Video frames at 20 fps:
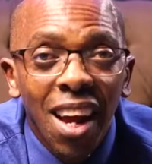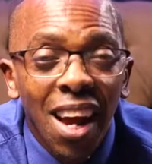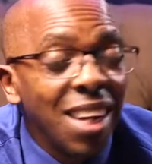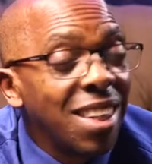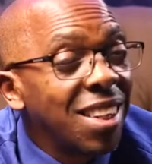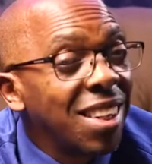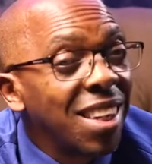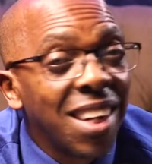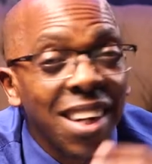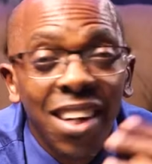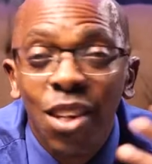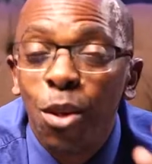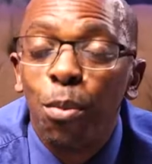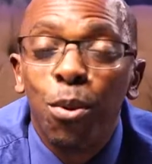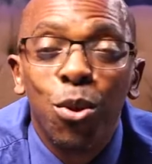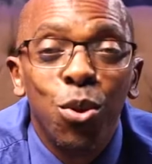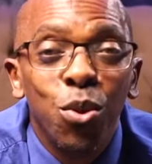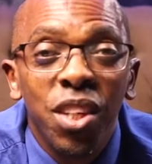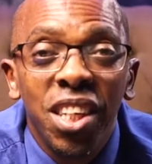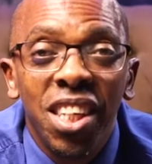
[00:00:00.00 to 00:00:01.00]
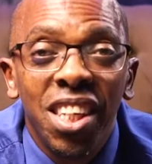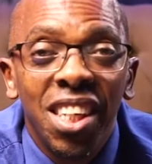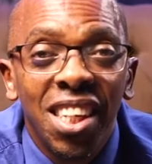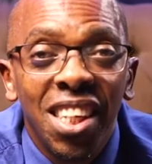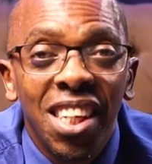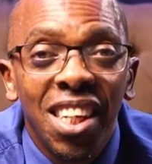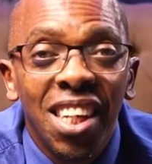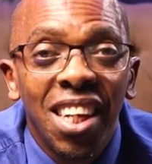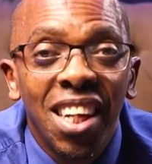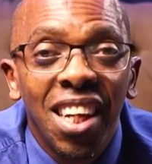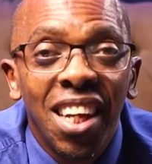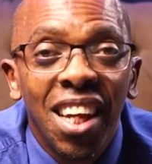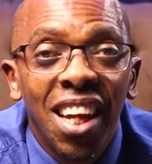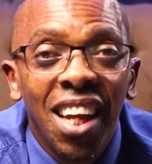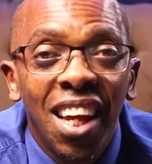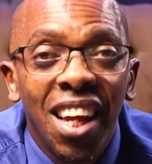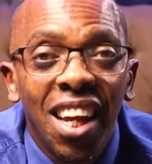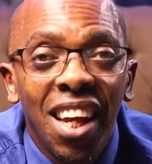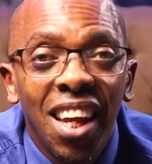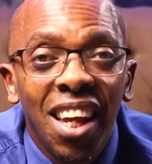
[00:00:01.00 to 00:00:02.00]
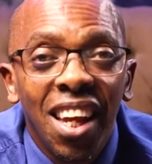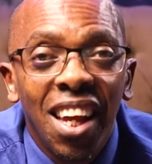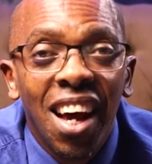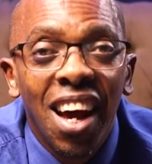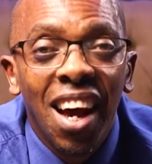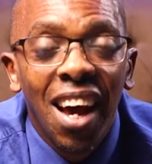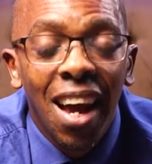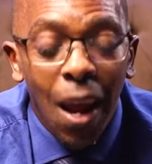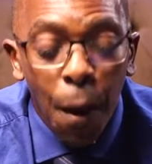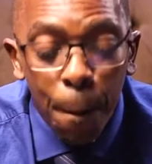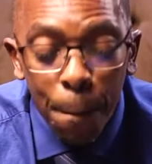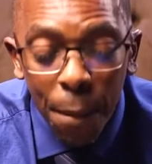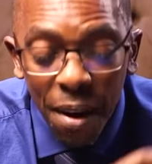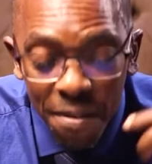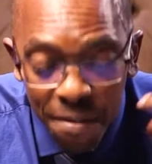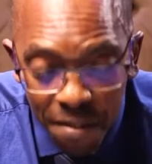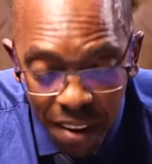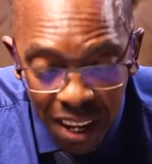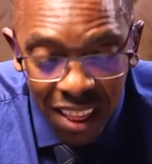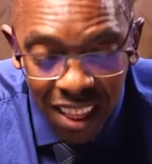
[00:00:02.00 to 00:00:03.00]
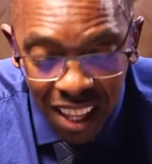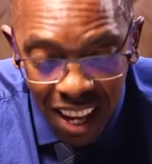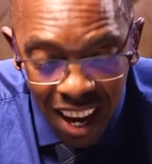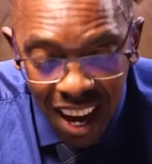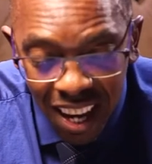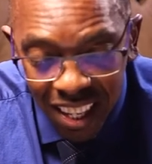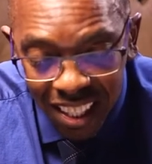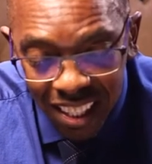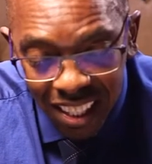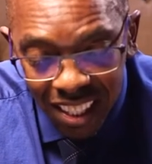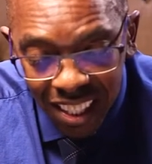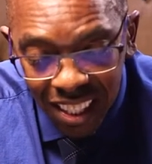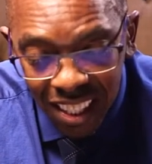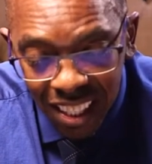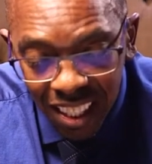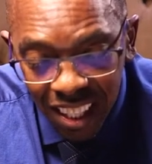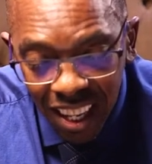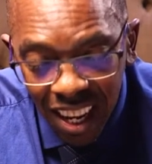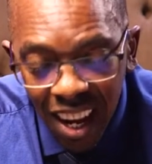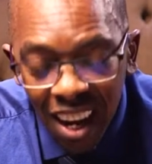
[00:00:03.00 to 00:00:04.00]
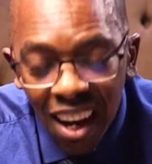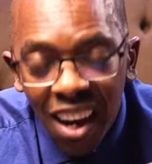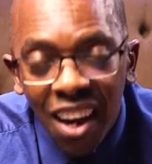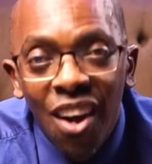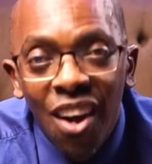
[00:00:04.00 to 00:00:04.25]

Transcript: It's great opportunity. Yeah. And perfect the art. Yeah.